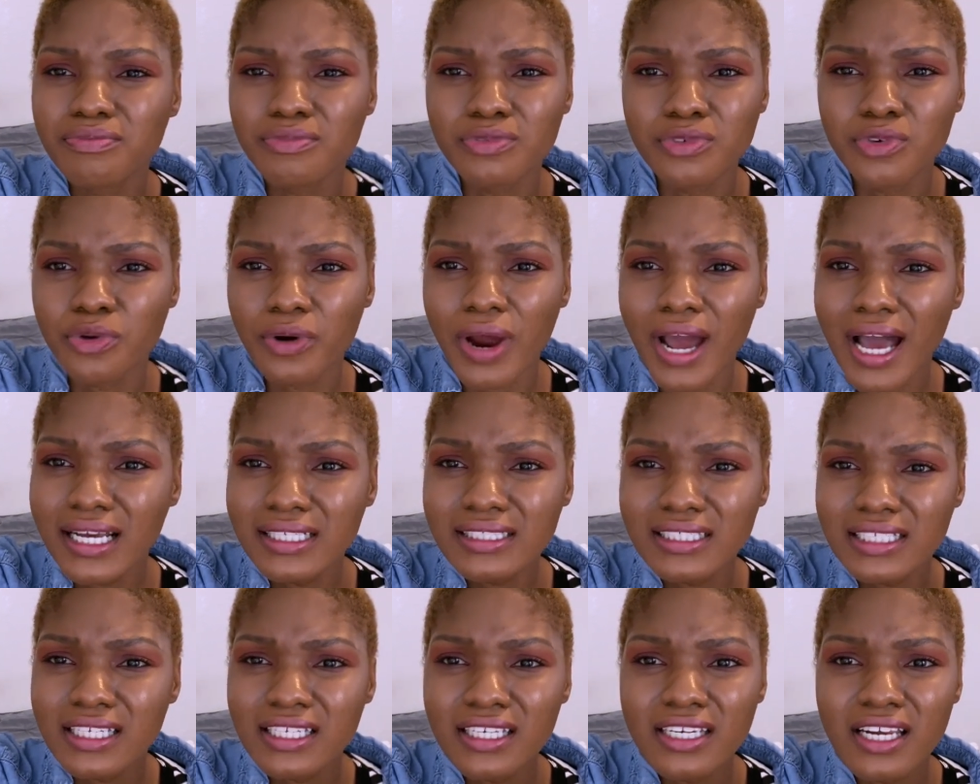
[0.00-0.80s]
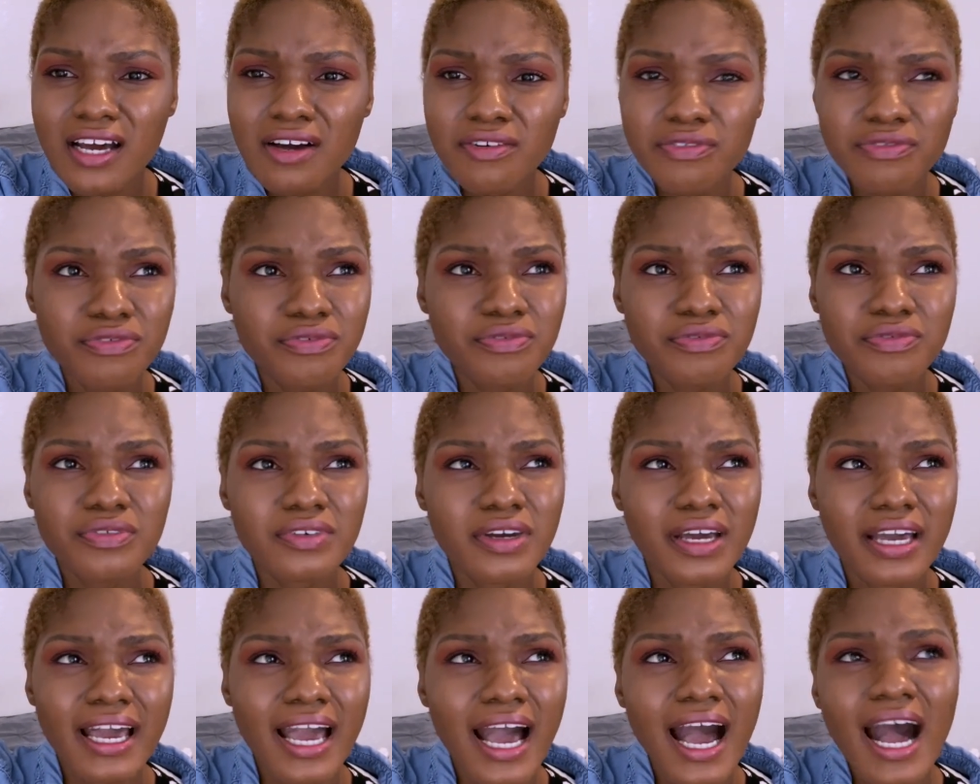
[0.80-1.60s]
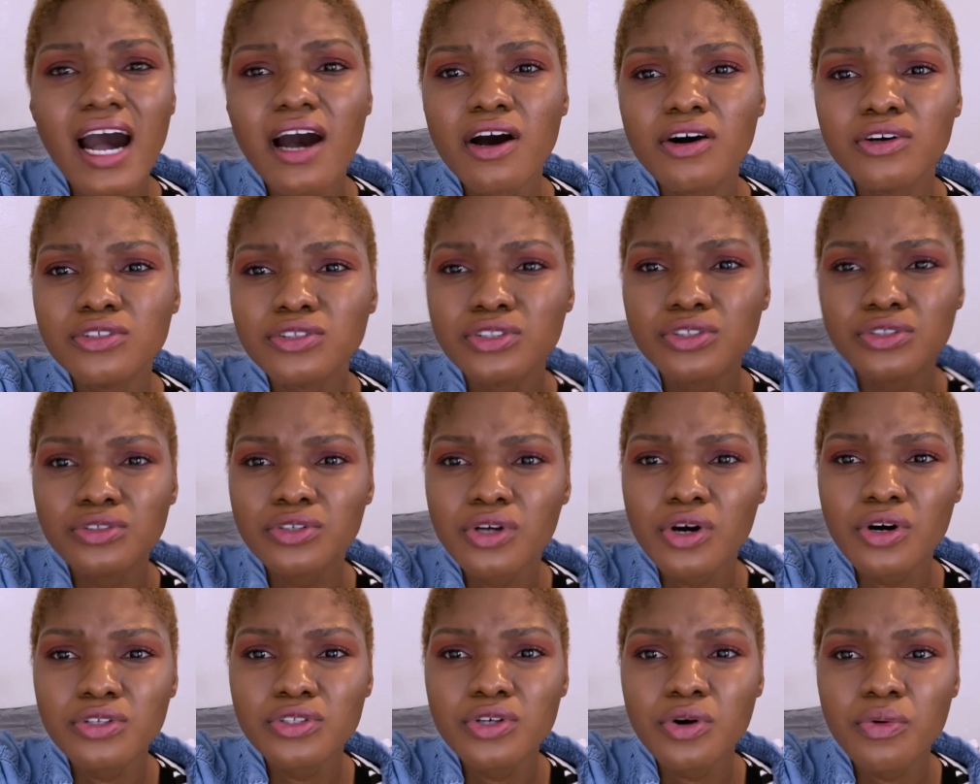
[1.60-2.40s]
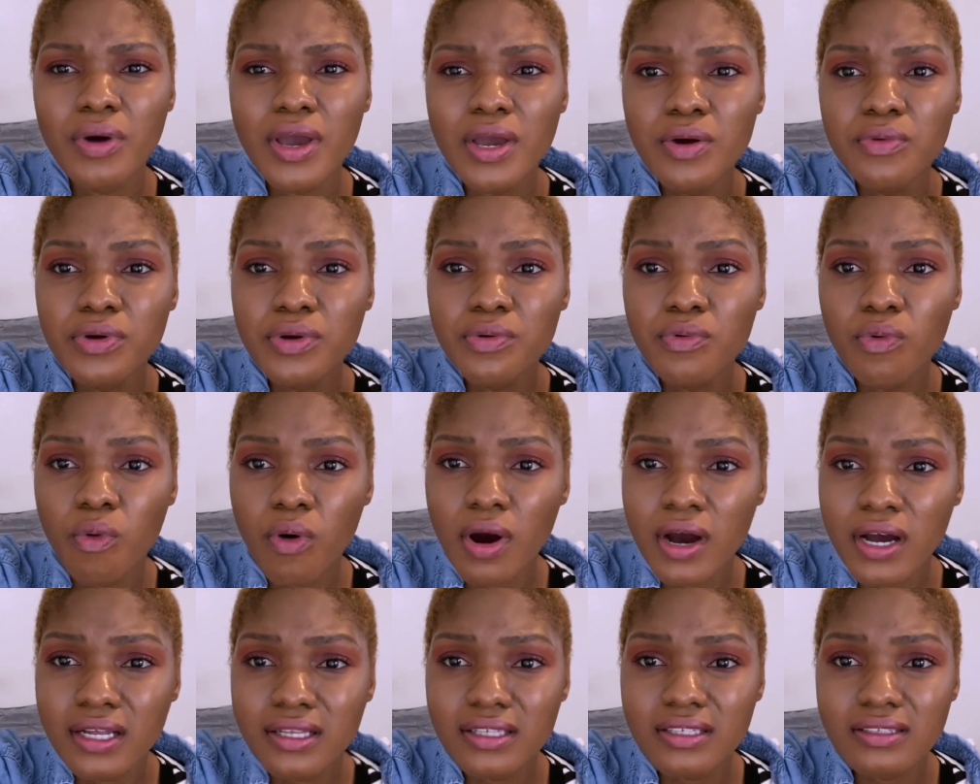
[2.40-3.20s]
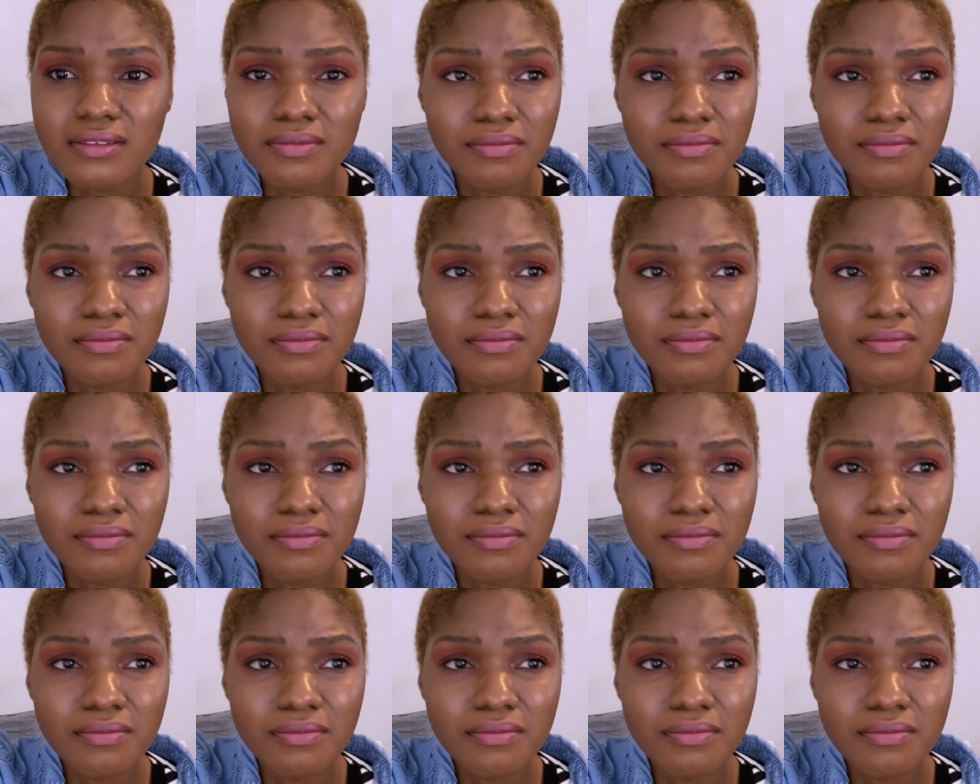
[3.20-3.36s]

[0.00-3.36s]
grass and enough cows, the way we want.